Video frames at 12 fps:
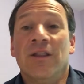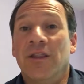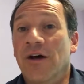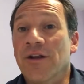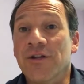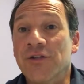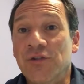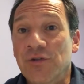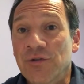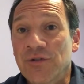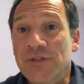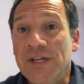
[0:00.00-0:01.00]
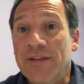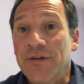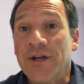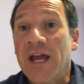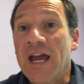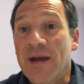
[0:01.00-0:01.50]
None of the students had their
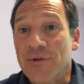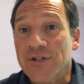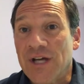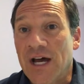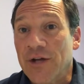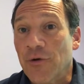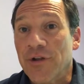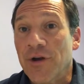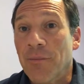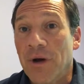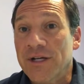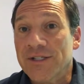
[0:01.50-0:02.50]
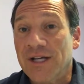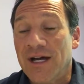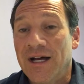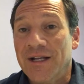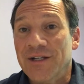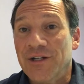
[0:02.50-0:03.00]
cameras on or their mics
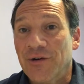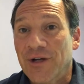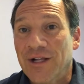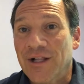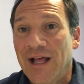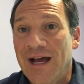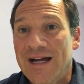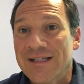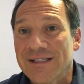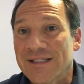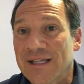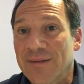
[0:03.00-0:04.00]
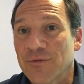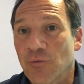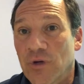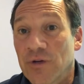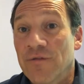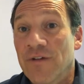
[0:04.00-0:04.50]
on during class except
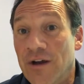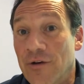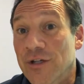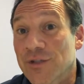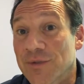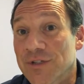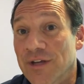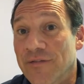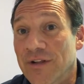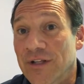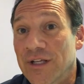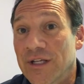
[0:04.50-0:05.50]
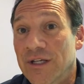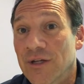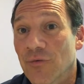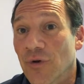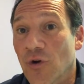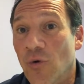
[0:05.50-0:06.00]
when very specifically
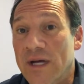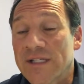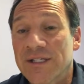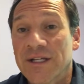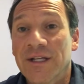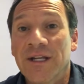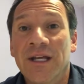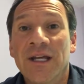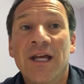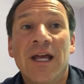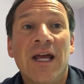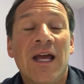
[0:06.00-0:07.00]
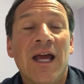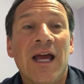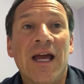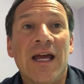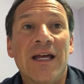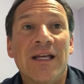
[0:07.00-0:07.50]
requested.
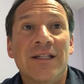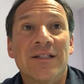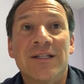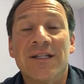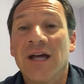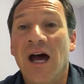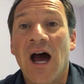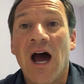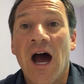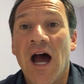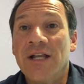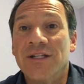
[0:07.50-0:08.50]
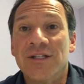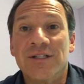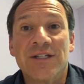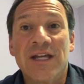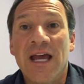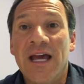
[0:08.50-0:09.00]
And I
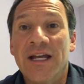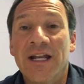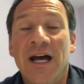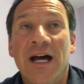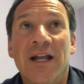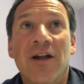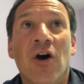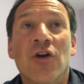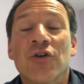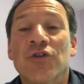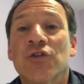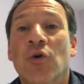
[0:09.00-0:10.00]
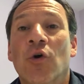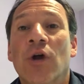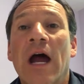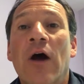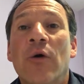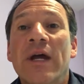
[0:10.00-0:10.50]
just cannot underscore
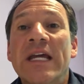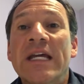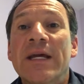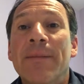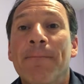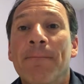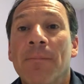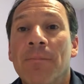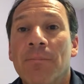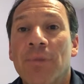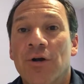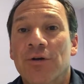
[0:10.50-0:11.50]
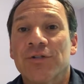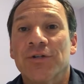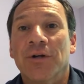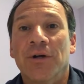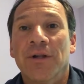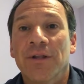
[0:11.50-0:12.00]
how
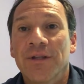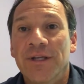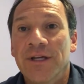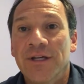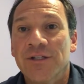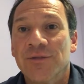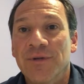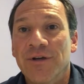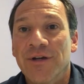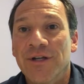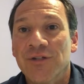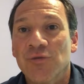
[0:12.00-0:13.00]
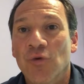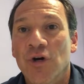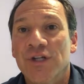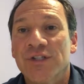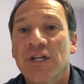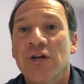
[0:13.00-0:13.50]
impersonal the experience
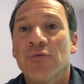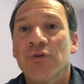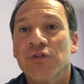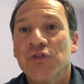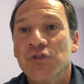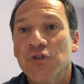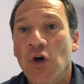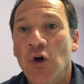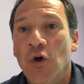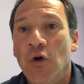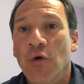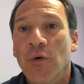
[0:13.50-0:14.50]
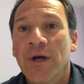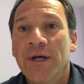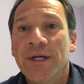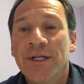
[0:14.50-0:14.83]
was. It was so